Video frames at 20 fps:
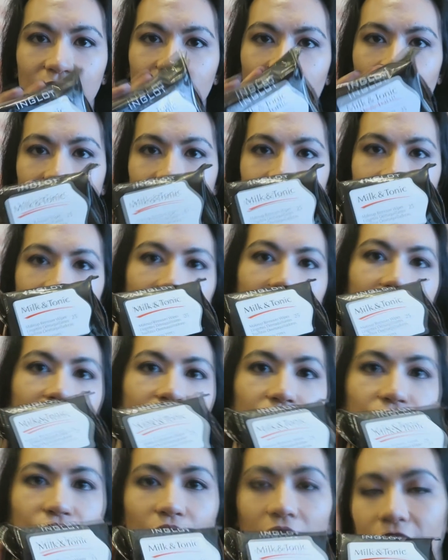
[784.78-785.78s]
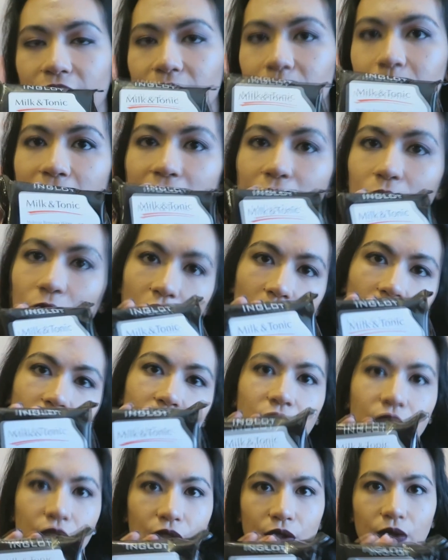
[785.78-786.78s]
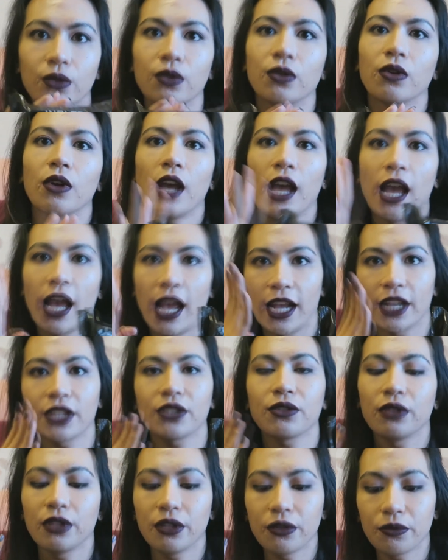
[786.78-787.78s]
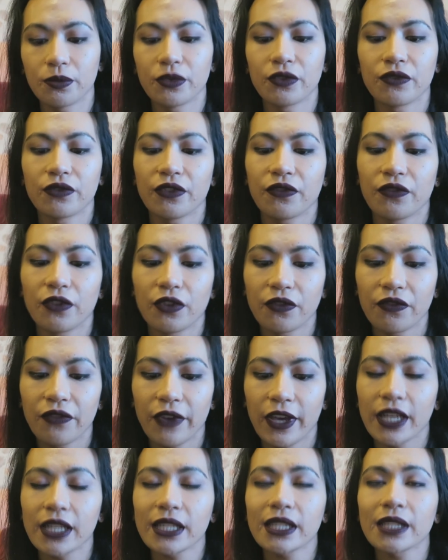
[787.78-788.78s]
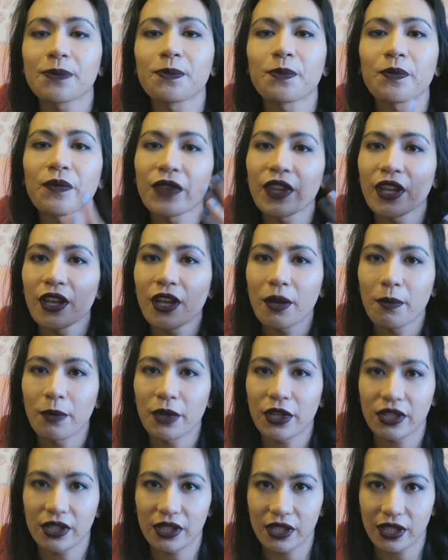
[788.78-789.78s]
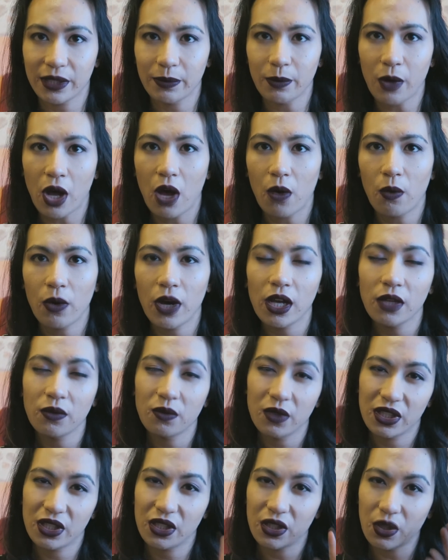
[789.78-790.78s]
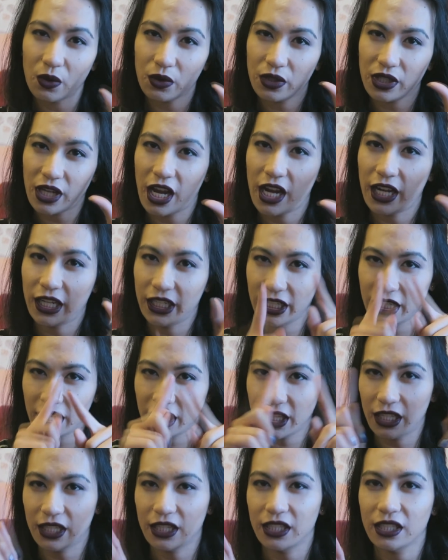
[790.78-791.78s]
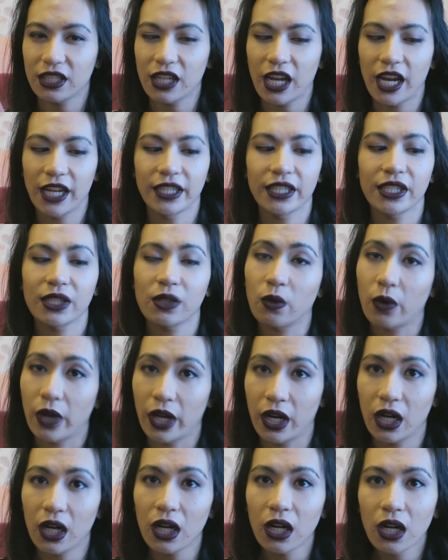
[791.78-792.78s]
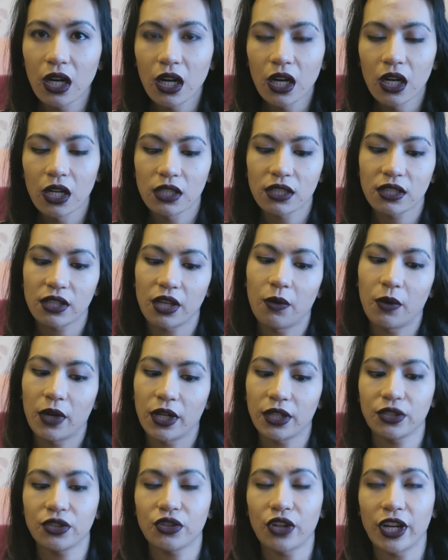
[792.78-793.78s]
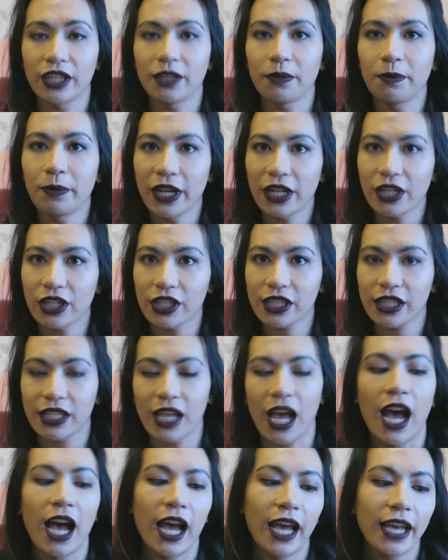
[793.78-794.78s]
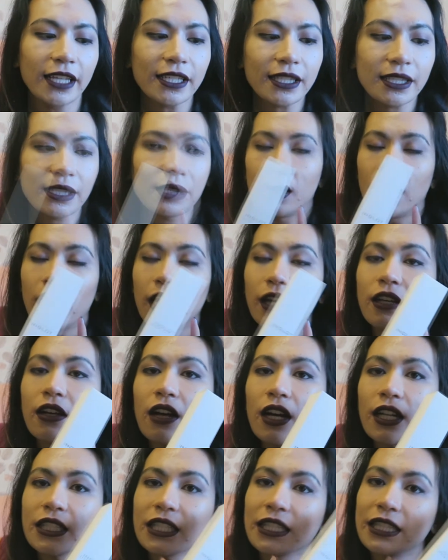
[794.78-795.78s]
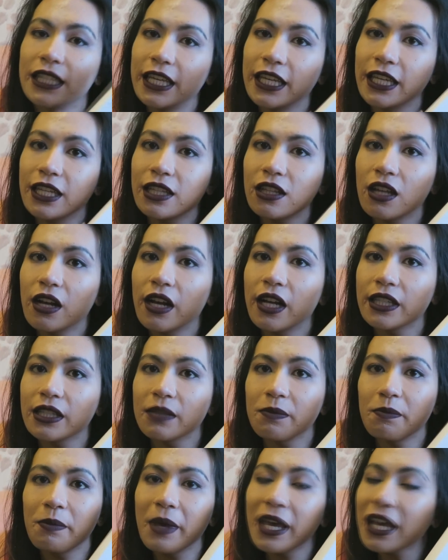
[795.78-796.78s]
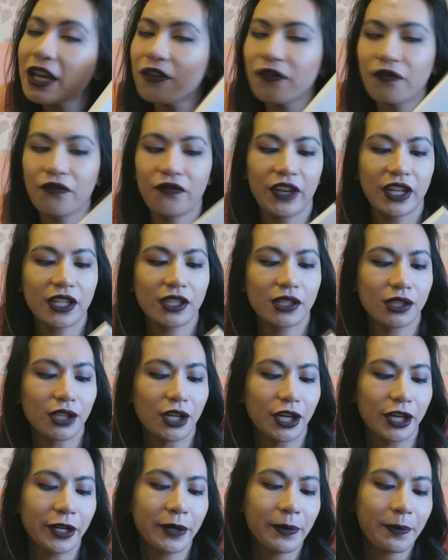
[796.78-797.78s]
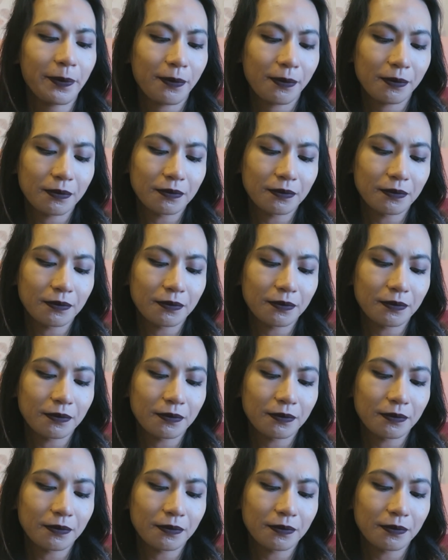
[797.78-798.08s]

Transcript: So I decided to try the big one to actually remove the full face because the small one was so tiny, like the tiny square. So I wanted to try the bigger size. I got an Inglot makeup fixer.